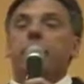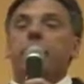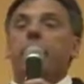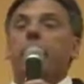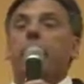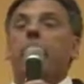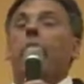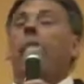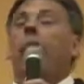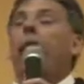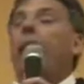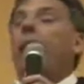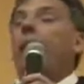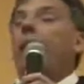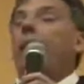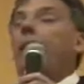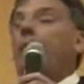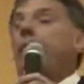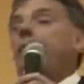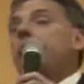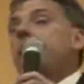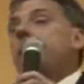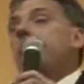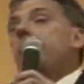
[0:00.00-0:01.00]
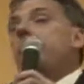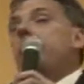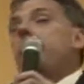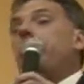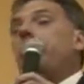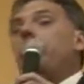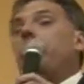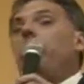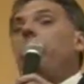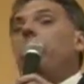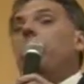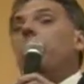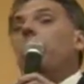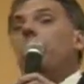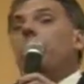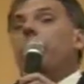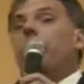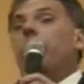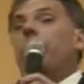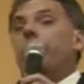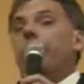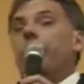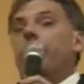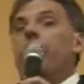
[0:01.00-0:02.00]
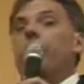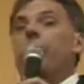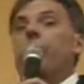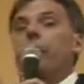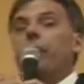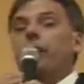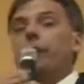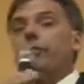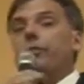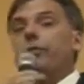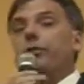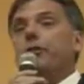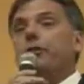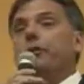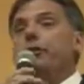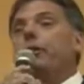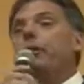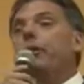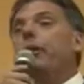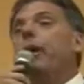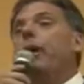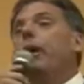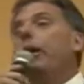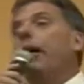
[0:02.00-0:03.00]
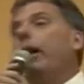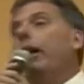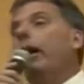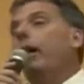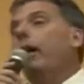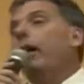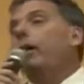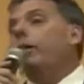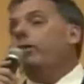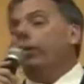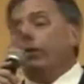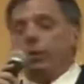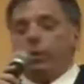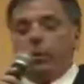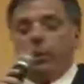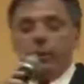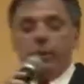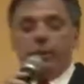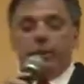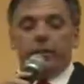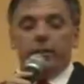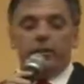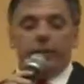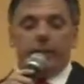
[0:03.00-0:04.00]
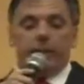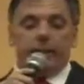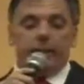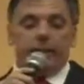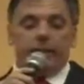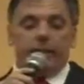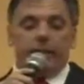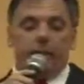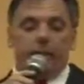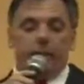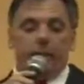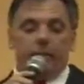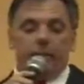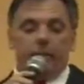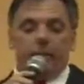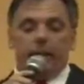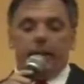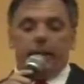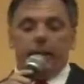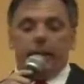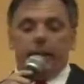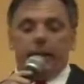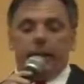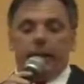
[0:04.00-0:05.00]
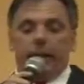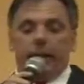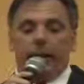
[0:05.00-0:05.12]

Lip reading: here. And that's something that I will work very hard to do over the course of my time in